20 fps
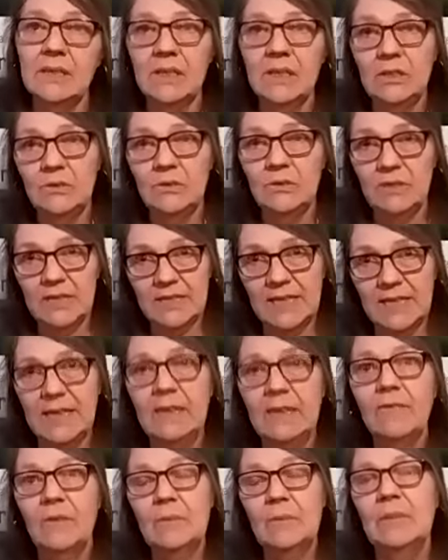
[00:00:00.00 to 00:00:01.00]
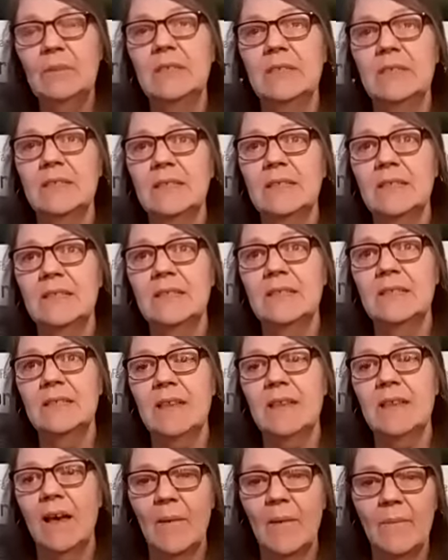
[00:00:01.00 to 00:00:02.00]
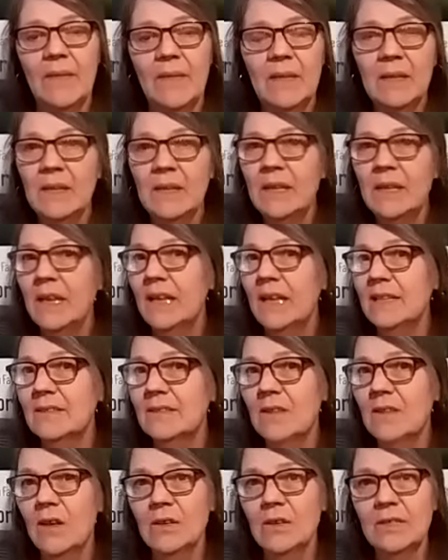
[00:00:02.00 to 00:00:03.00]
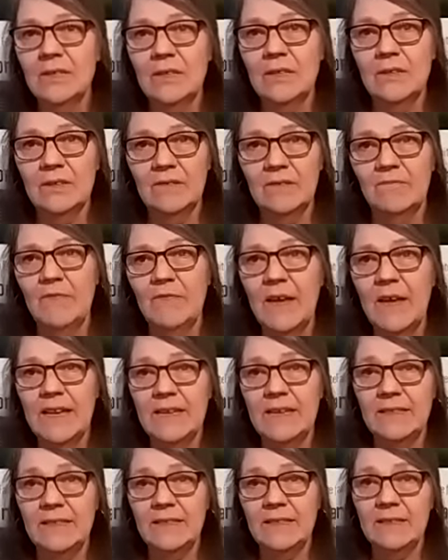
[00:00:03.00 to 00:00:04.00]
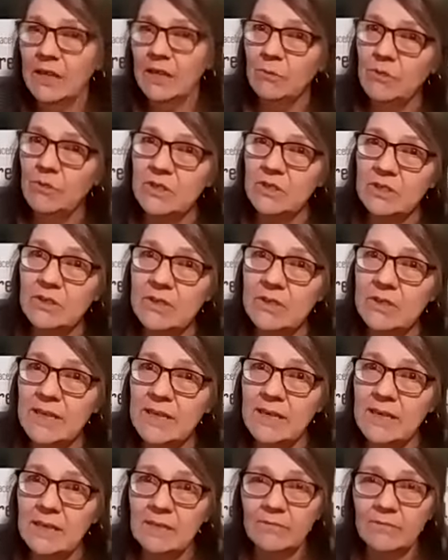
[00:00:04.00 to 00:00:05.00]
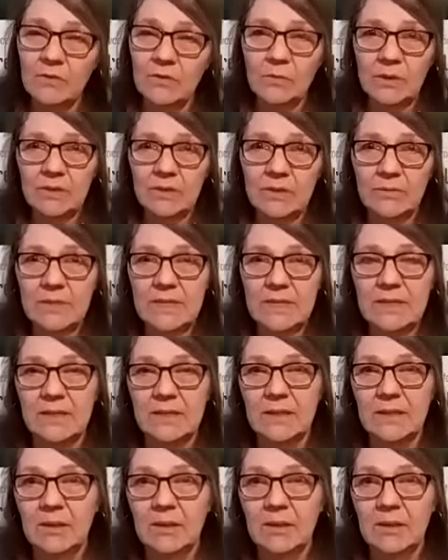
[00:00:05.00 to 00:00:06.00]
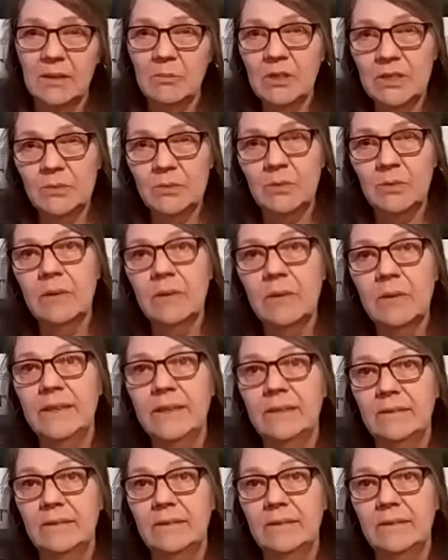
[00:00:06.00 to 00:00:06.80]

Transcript: you can take from this is as long as there's a fight, and we're still standing for one reason, because we're right.